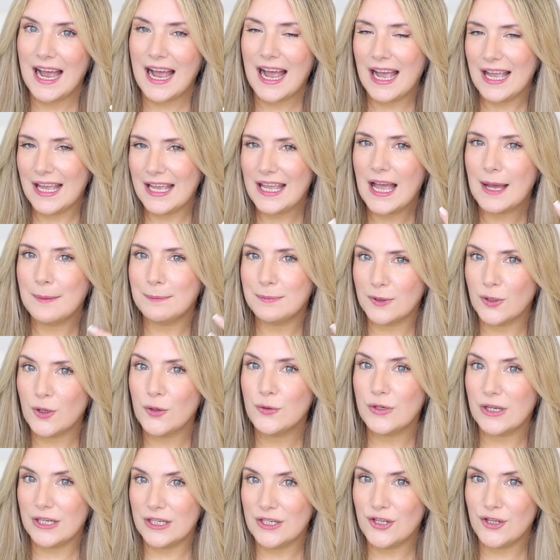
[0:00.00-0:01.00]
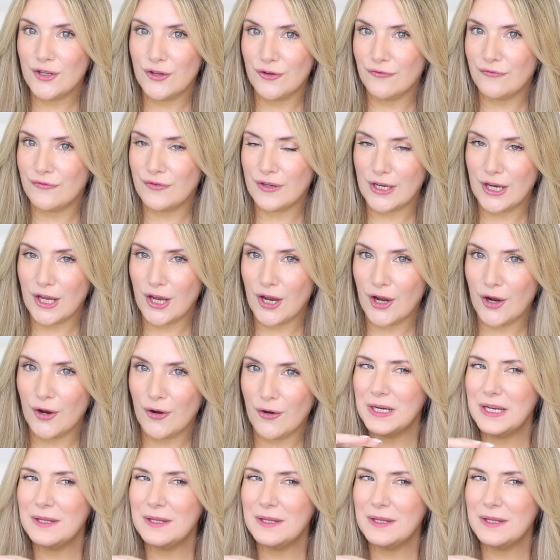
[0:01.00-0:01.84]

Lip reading: I upload a new video.